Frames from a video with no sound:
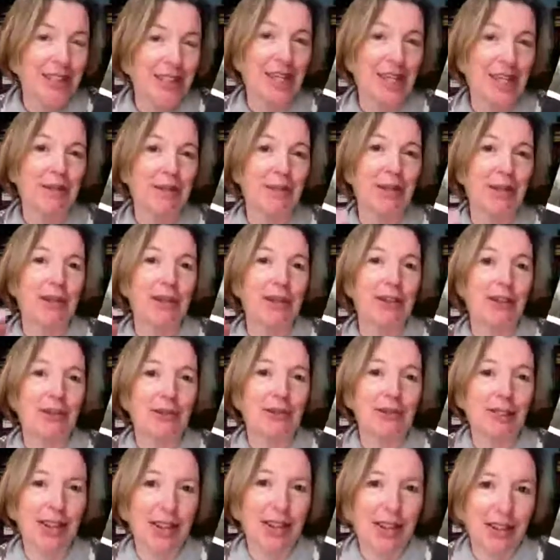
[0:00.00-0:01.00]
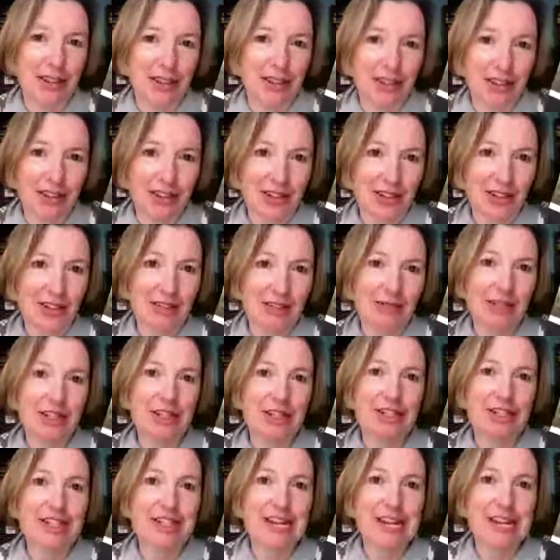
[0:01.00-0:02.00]
And because of that, he
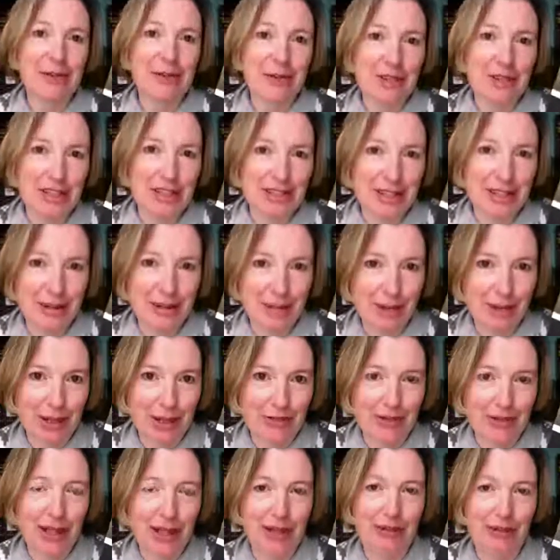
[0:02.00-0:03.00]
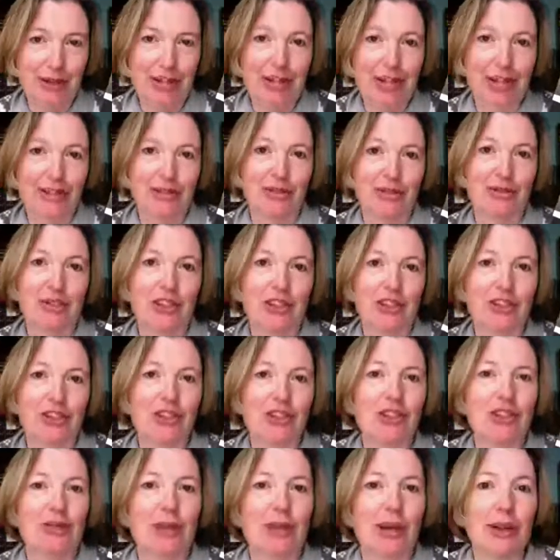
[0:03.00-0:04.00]
renounces that way of life and has to find a
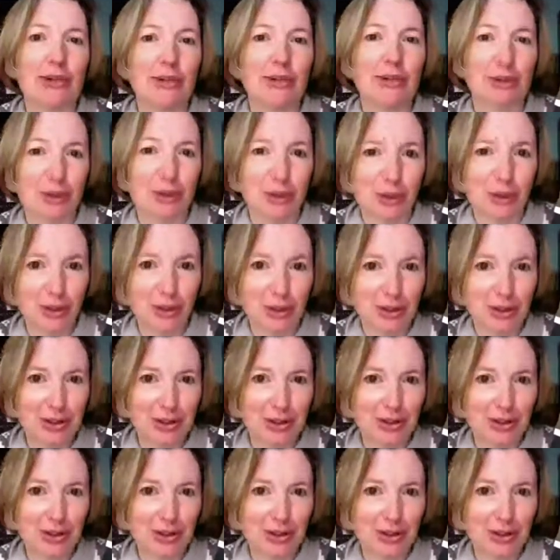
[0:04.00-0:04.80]
new way forward.